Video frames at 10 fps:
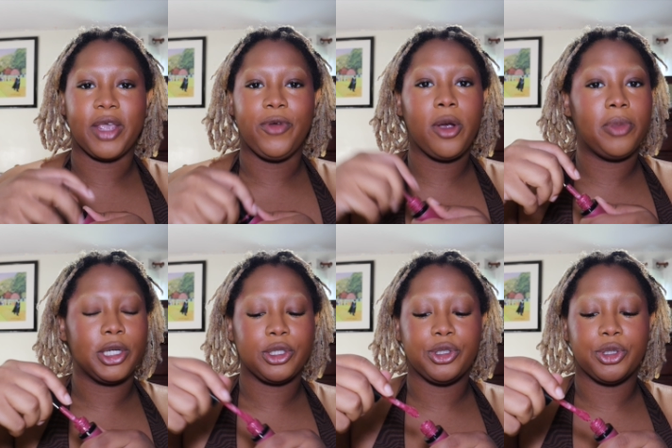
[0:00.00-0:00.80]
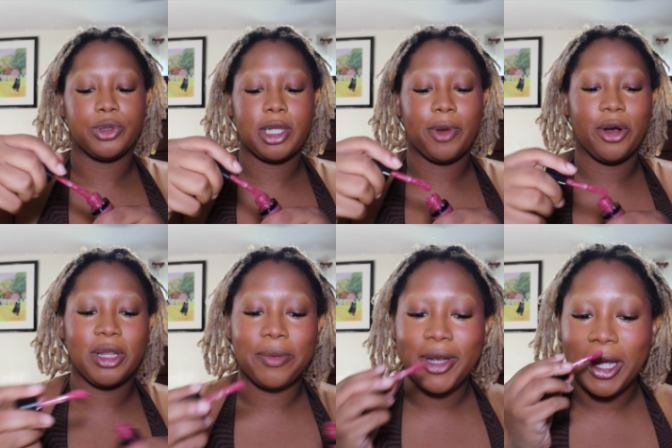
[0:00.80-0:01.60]
If you're a blush on your nose type of
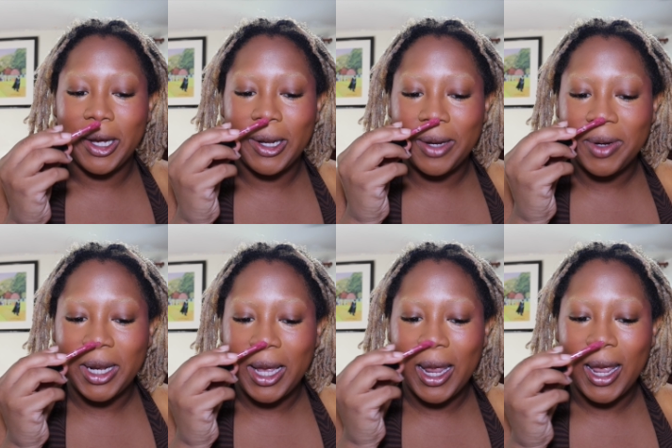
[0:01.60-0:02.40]
girl, let me know. Let me know.